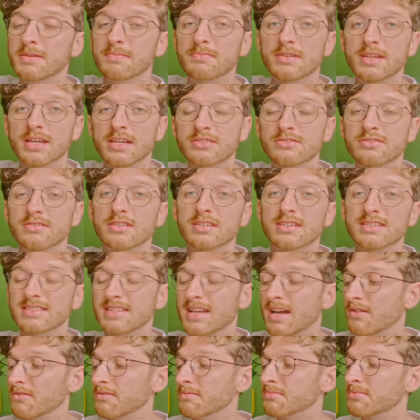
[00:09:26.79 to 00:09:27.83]
pedestrianised
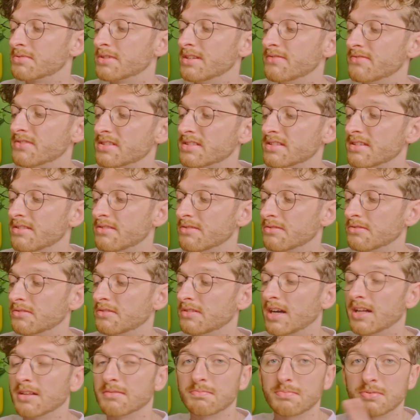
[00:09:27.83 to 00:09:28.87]
now than previously
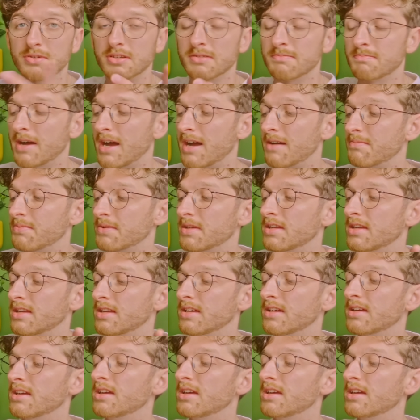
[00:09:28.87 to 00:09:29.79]
thought. I'll put a map here,